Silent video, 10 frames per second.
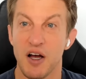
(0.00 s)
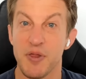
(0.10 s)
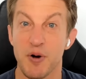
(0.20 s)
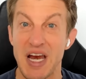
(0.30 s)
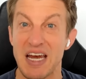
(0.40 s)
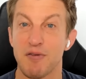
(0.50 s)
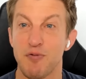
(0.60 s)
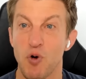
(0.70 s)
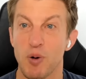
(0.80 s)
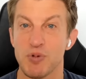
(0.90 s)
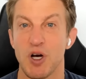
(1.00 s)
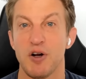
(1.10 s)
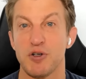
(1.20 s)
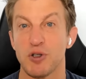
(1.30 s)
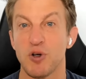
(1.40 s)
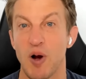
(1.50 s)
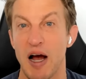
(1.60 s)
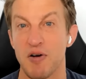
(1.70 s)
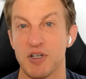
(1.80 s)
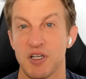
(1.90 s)
in their native forms
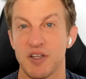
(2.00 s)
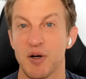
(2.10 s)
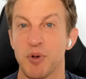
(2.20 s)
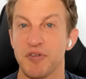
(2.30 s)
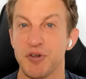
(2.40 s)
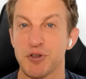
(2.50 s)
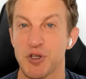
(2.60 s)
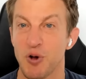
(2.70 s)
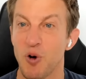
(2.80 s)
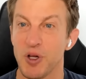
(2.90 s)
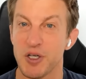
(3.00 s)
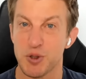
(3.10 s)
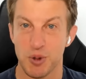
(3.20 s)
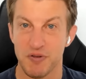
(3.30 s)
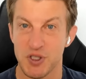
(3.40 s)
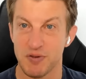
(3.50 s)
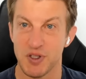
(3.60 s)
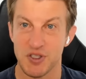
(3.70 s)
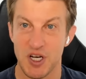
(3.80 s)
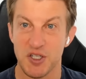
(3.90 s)
underground than we've used in the whole history of
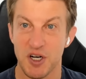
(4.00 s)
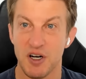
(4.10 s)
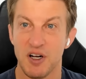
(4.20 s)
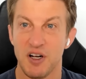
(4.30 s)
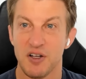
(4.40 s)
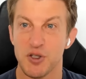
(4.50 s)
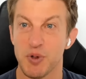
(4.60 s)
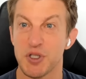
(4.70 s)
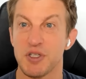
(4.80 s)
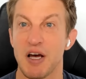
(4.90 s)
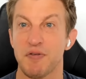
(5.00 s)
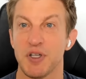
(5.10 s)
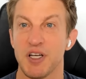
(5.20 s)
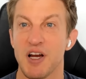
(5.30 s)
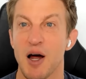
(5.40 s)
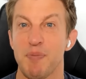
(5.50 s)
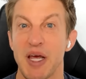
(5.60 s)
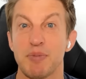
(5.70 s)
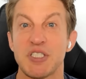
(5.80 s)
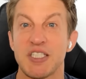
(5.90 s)
civilization. So we should definitely not
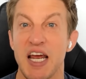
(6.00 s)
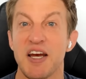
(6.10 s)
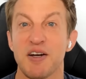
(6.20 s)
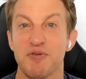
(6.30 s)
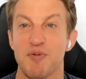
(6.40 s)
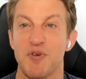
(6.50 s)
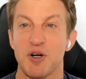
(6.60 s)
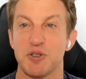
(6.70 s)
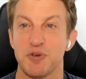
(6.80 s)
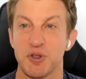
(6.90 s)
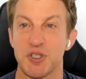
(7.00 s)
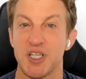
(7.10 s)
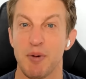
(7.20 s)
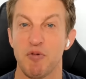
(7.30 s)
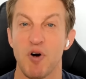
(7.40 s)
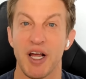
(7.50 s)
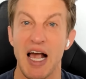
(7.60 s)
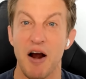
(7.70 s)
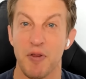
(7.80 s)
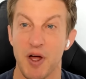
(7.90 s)
be abstaining from fossil fuels in the name of
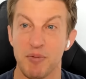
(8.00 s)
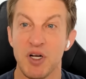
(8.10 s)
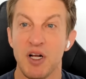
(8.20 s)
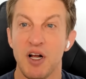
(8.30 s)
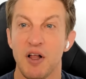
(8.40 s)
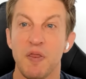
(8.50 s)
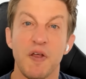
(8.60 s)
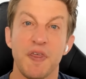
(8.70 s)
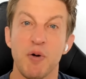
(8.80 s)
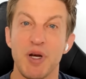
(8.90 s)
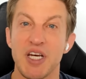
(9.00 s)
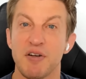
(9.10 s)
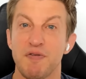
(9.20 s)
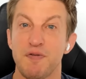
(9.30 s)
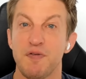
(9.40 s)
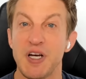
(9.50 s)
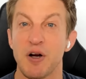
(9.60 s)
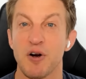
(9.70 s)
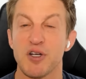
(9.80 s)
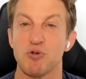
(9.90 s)
running out of them. The thing we need to
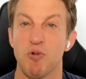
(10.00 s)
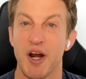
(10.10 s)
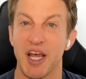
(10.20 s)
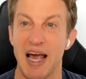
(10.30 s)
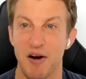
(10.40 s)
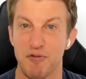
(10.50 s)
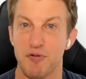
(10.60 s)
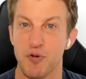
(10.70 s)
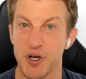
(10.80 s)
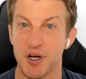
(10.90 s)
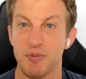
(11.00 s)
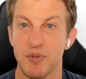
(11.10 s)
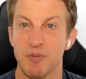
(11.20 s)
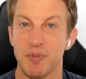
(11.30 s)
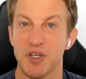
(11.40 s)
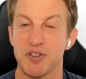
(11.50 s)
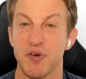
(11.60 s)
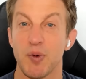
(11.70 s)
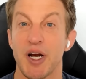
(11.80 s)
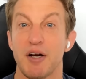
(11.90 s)
fear is running out of freedom, because
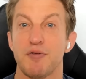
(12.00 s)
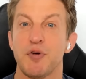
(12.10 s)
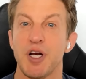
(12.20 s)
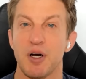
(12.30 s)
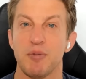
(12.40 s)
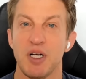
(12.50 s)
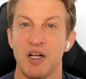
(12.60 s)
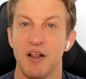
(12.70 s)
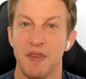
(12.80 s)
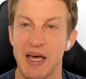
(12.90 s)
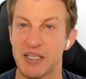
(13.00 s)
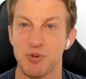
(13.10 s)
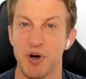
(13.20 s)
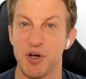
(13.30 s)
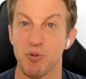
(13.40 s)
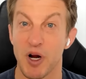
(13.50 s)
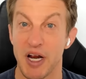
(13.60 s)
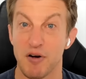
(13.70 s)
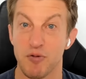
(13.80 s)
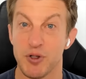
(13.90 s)
if you run out of freedom, that's when you
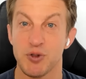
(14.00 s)
run out of